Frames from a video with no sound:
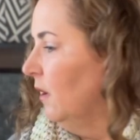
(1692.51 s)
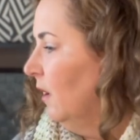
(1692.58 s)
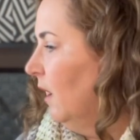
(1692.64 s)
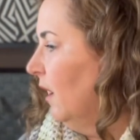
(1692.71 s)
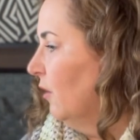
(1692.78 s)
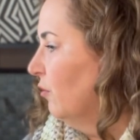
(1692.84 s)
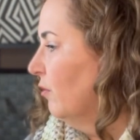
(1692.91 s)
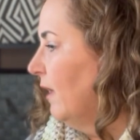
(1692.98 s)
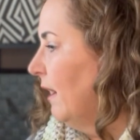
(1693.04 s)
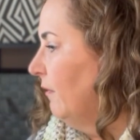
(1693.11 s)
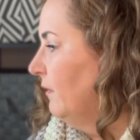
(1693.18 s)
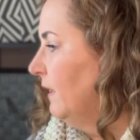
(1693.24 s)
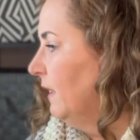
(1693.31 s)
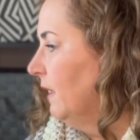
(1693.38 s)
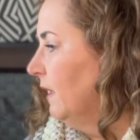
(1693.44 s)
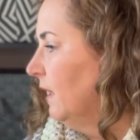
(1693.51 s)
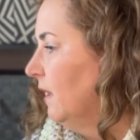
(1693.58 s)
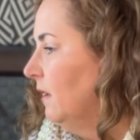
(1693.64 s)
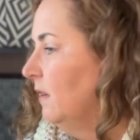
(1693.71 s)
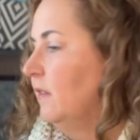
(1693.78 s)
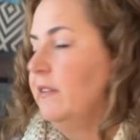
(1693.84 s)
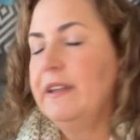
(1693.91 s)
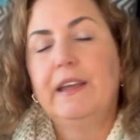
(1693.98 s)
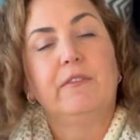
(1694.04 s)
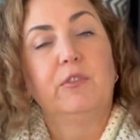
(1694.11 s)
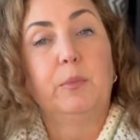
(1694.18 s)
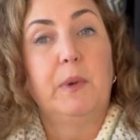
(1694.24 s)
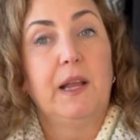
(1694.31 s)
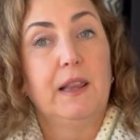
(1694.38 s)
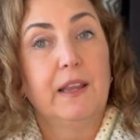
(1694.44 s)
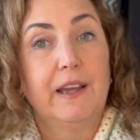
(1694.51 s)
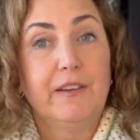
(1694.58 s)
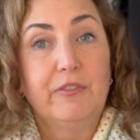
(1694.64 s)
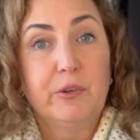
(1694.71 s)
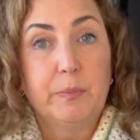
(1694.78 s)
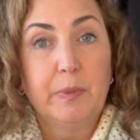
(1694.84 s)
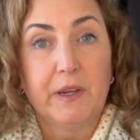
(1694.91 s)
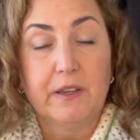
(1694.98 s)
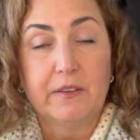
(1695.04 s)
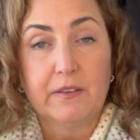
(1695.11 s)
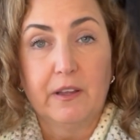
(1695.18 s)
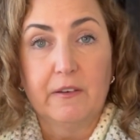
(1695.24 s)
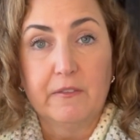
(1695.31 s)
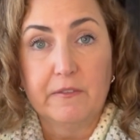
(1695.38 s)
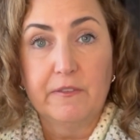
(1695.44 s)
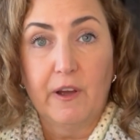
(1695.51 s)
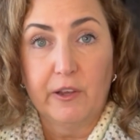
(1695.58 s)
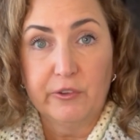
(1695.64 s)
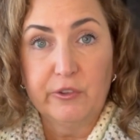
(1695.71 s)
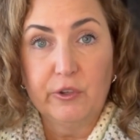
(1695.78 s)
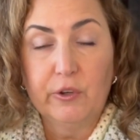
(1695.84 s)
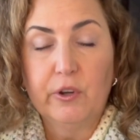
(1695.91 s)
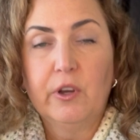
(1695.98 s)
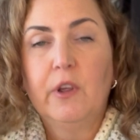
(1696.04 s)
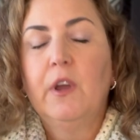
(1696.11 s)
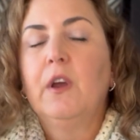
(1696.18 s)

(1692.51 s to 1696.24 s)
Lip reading: How Crafting Saved My Life by Sutton Foster.